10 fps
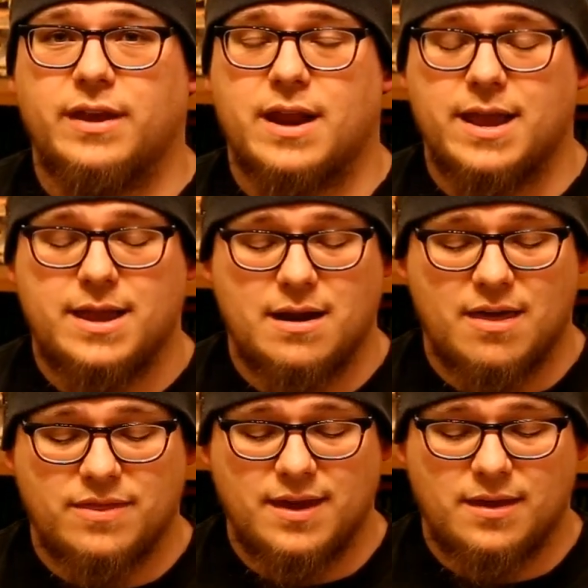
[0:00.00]
and I
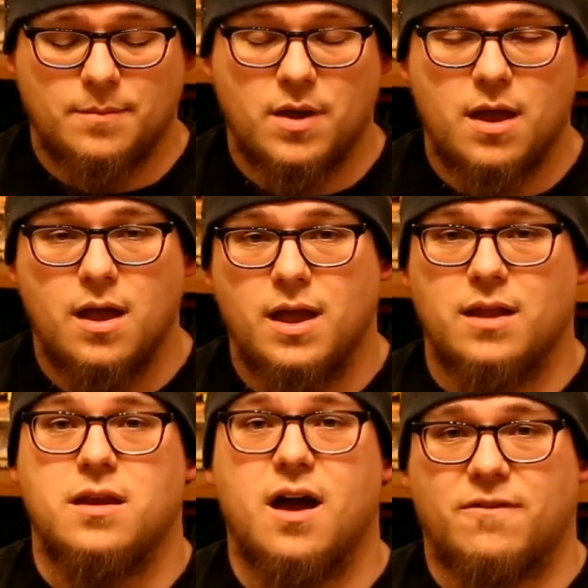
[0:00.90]
cannot thank him
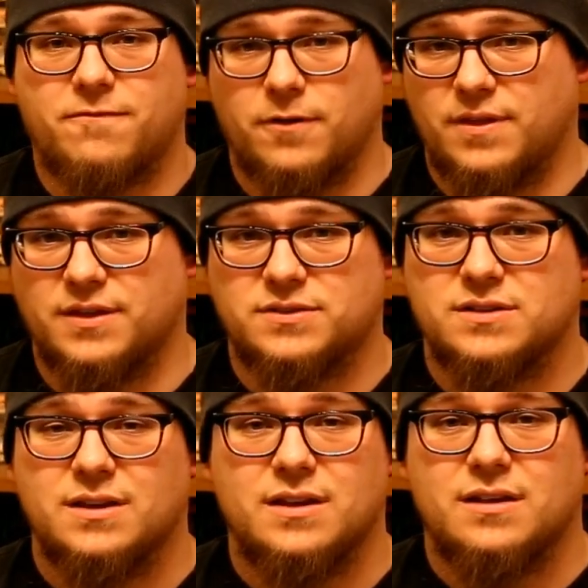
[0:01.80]
enough for this.